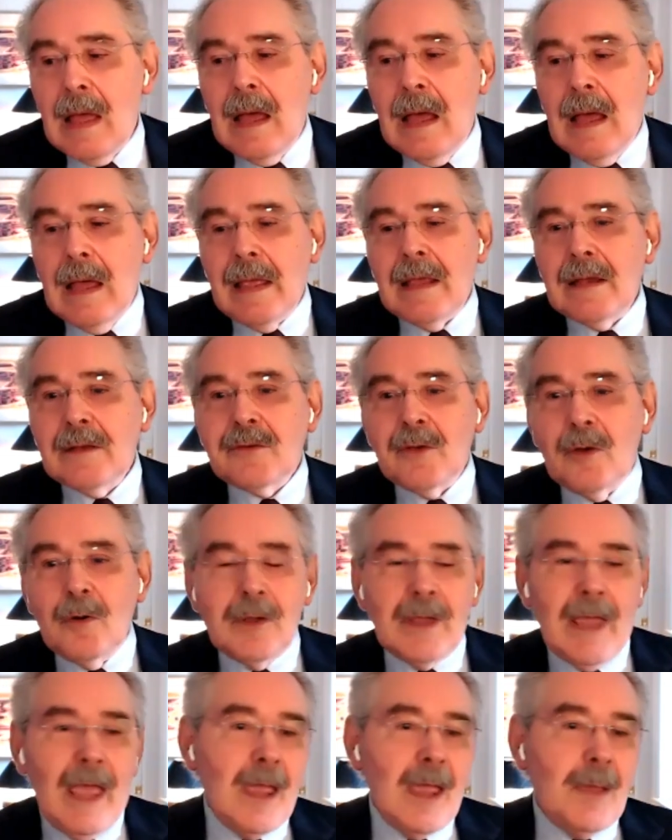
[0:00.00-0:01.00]
It's
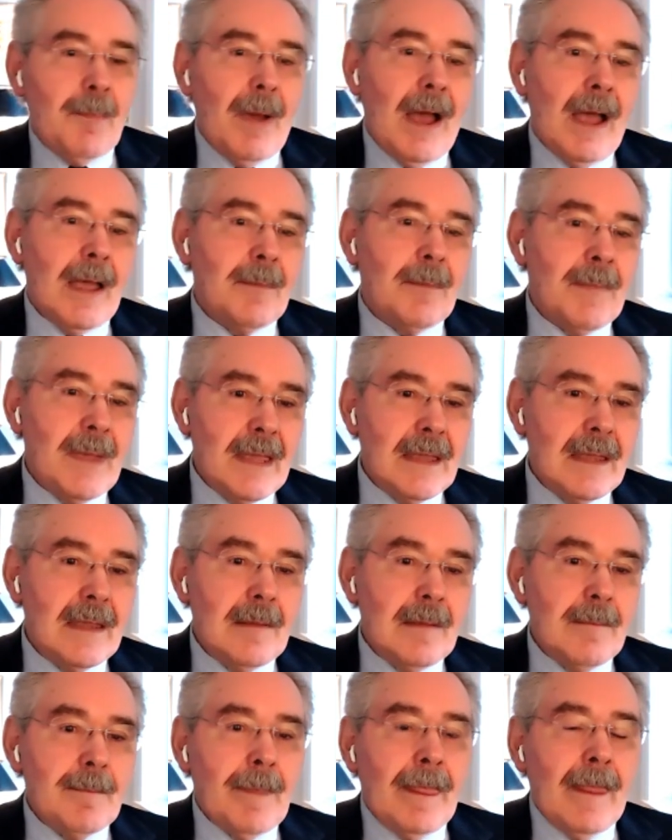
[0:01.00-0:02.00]
okay by
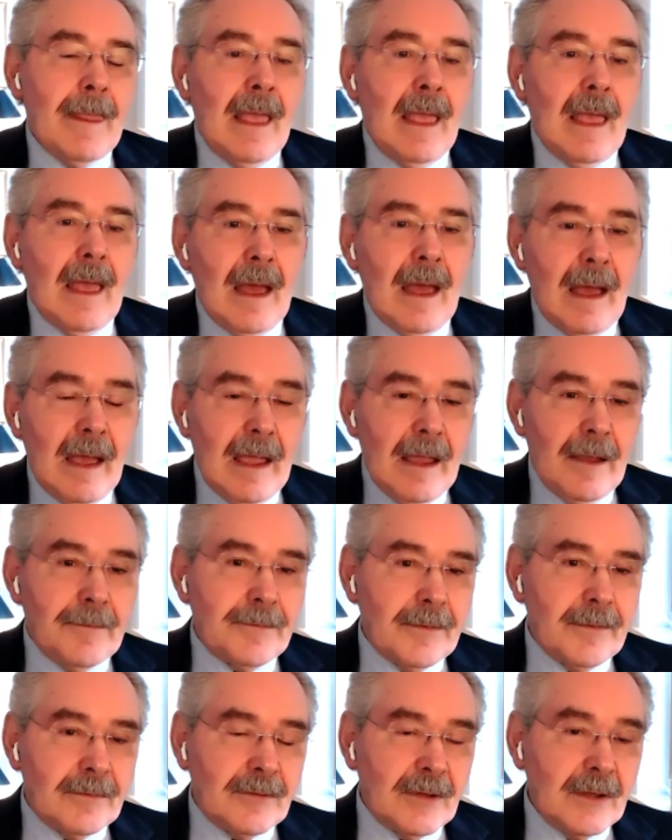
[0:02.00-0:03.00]
me
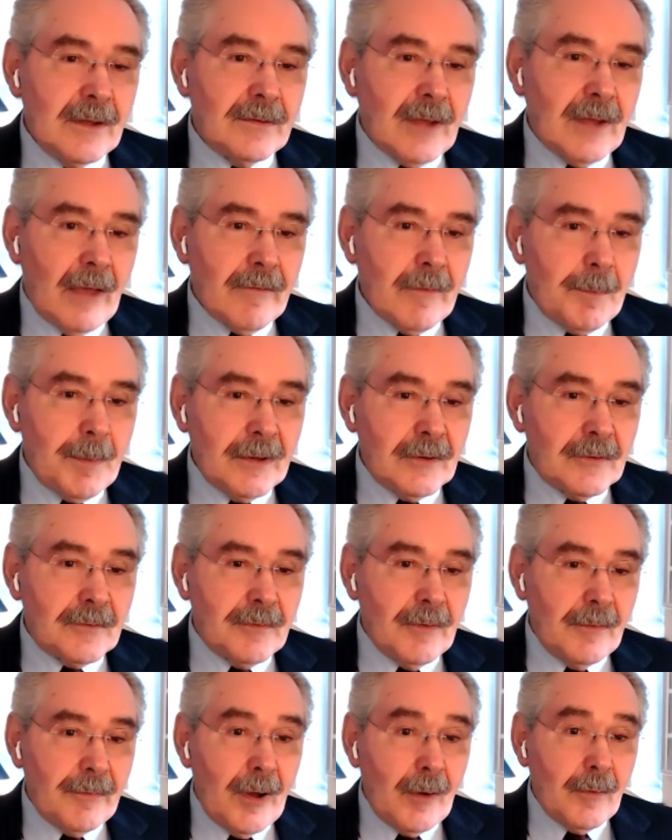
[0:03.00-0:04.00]
if the Sikhs have a
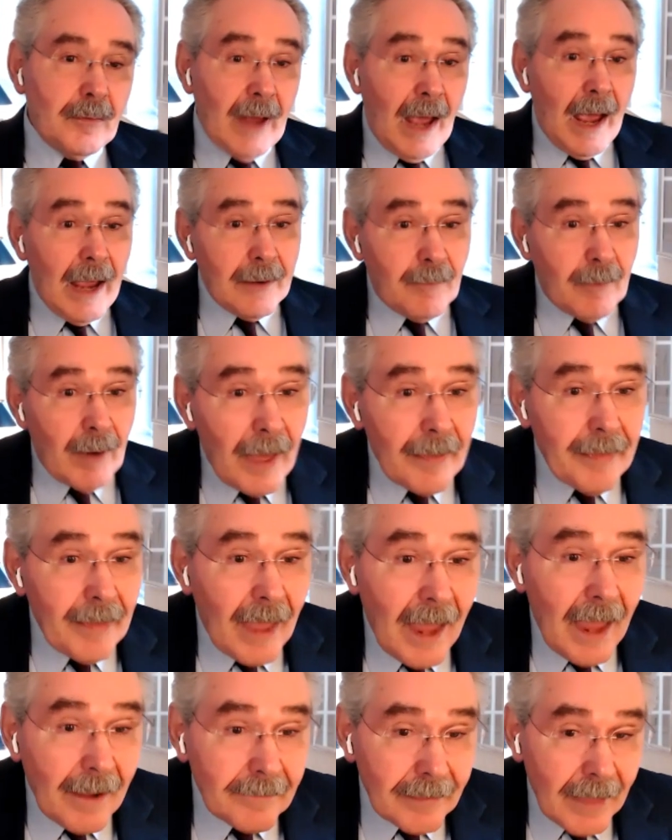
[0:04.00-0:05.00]
peaceful vote. I'd
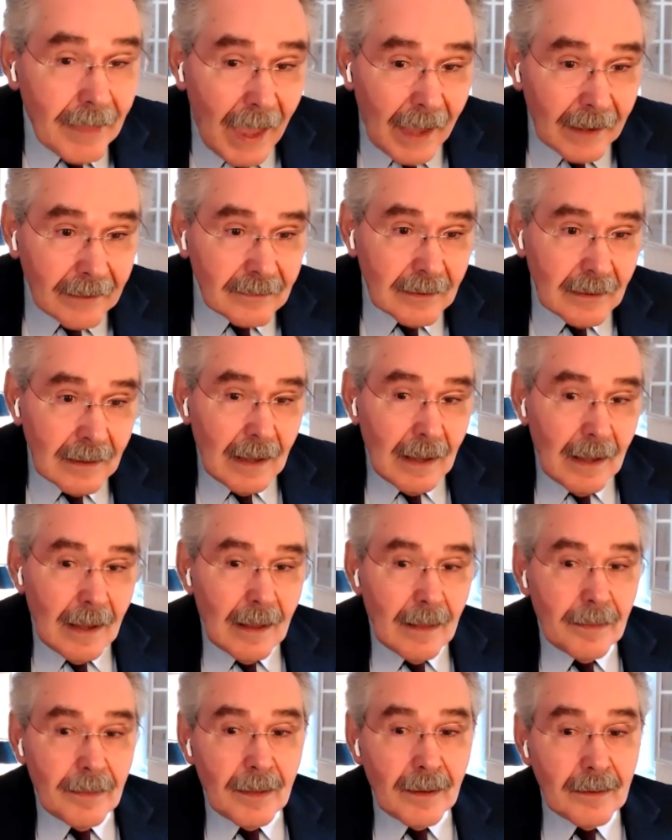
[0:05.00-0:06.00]
rather have that
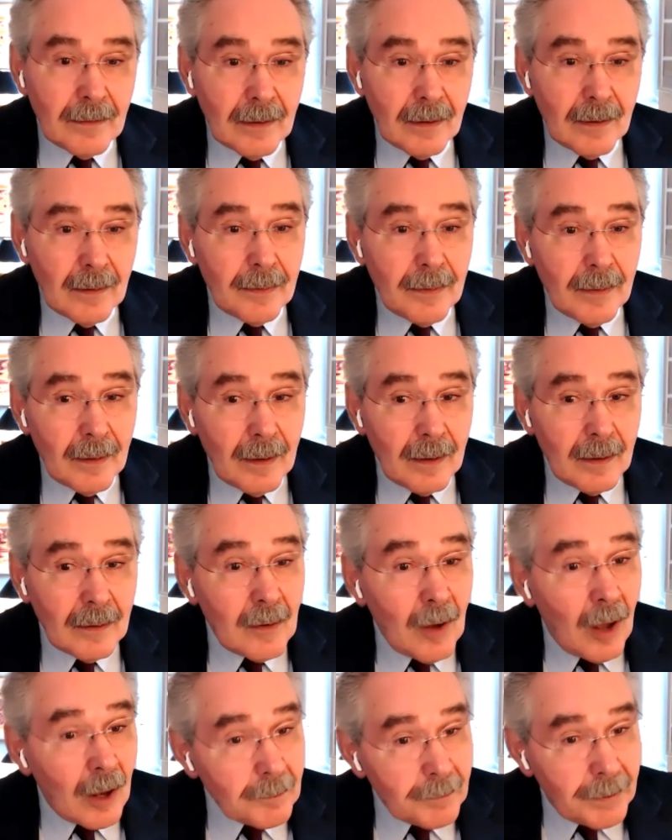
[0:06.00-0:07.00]
than
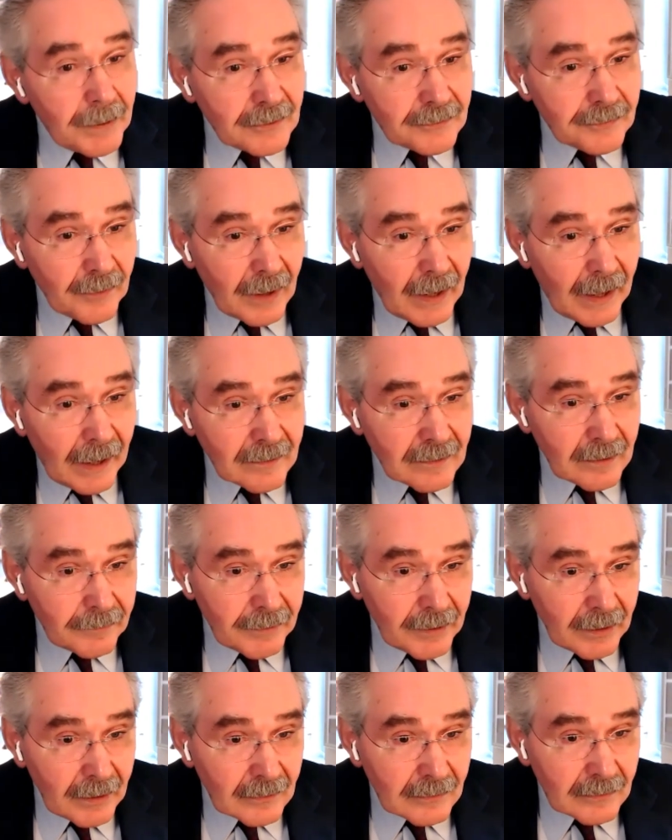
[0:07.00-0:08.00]
non-peaceful
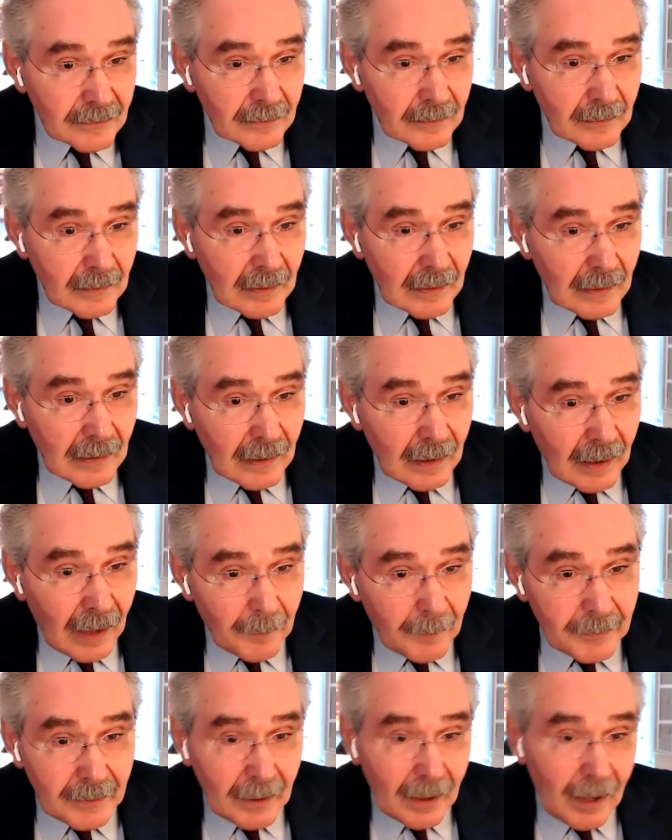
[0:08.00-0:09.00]
activities.
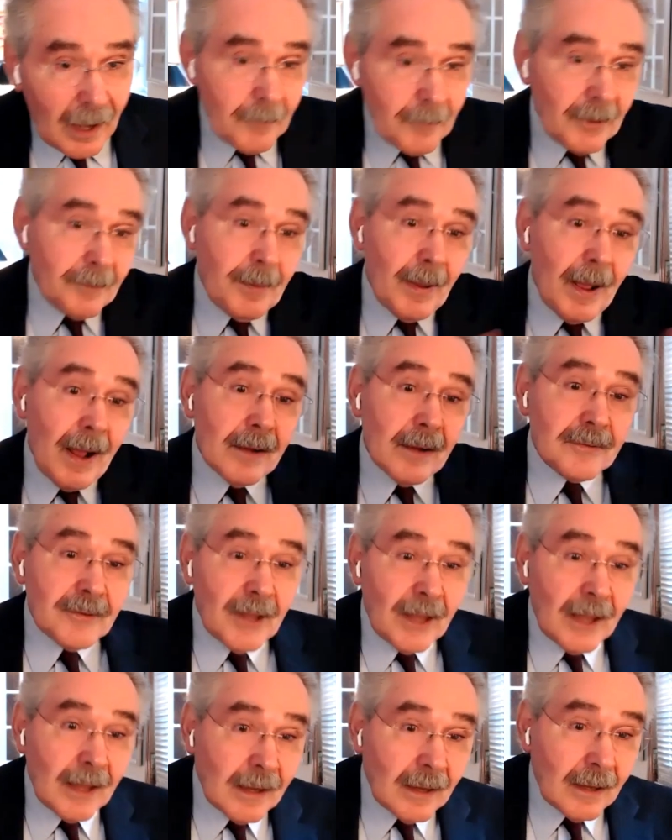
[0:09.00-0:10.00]
I mean, Amritpal
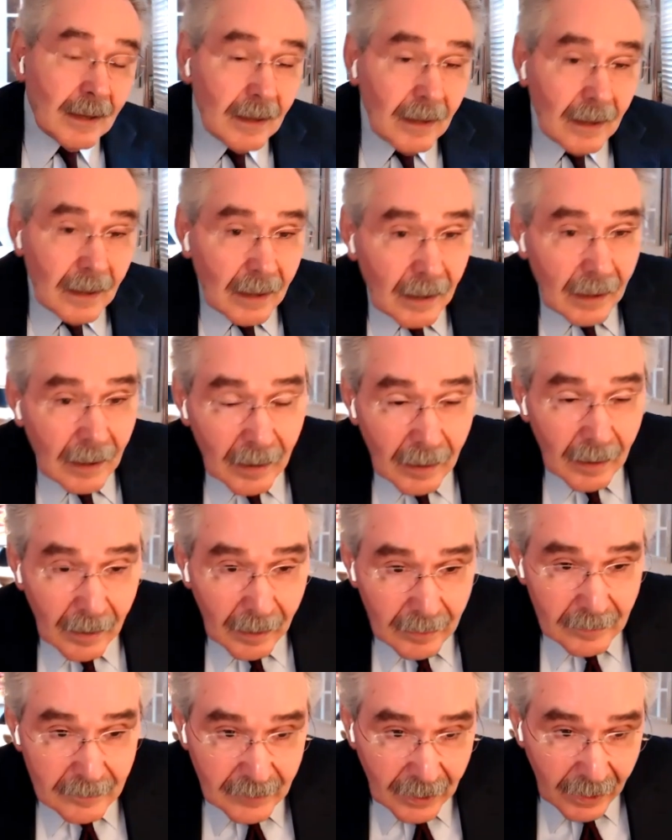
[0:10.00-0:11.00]
Singh
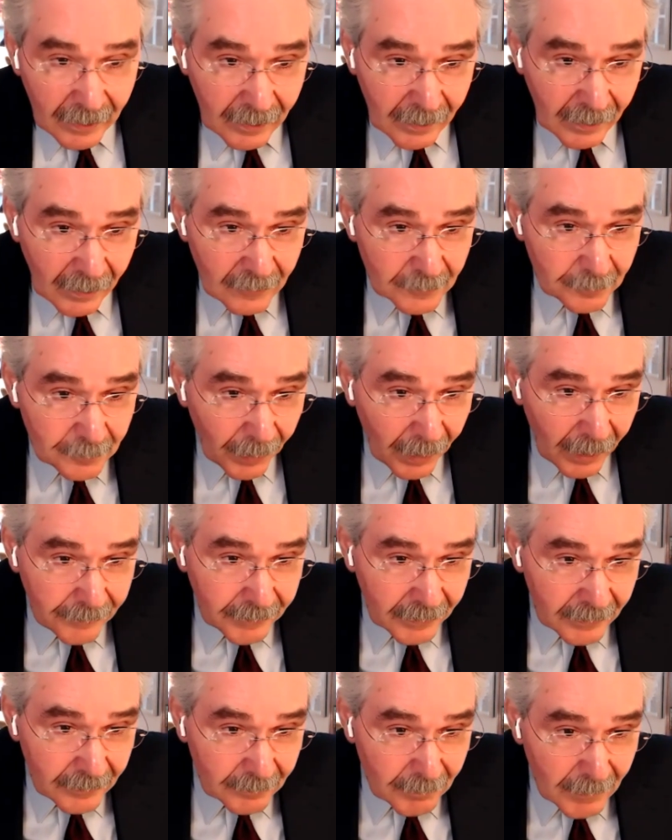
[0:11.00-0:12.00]
taking his
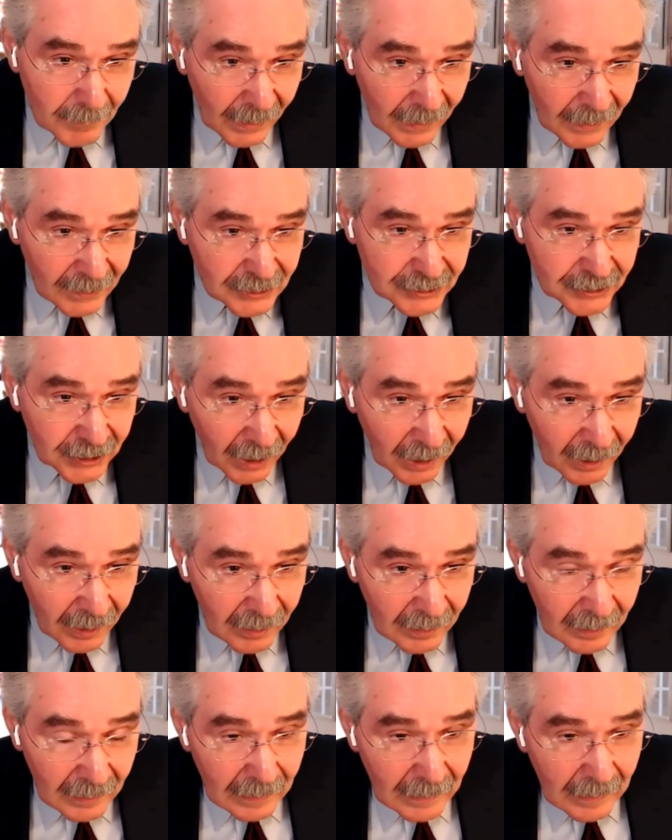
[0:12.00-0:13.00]
private
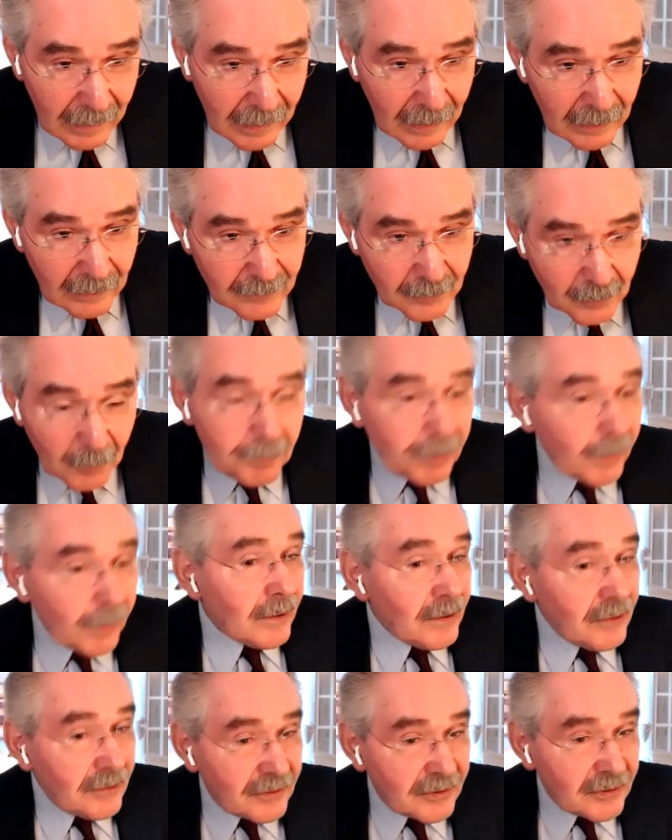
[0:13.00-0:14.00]
militia to a
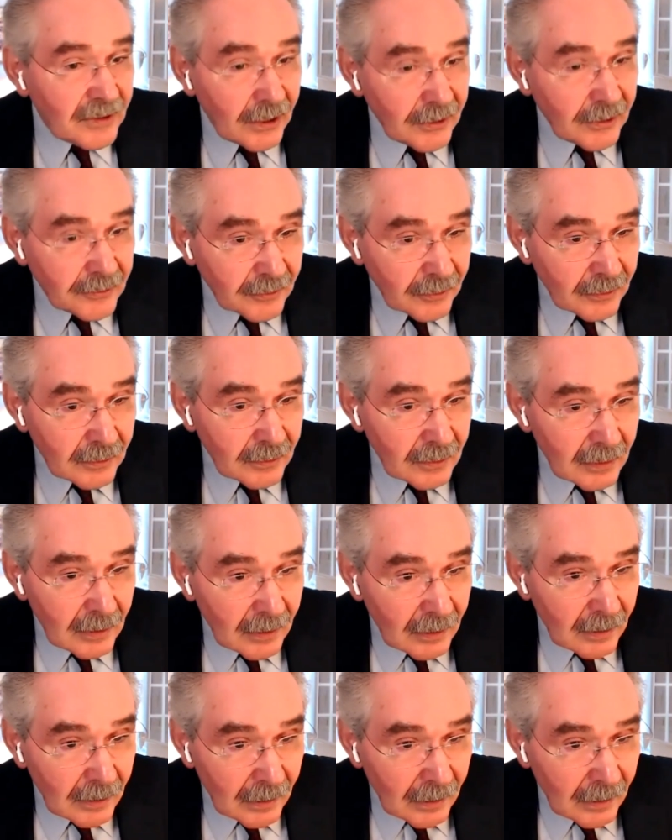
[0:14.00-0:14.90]
police station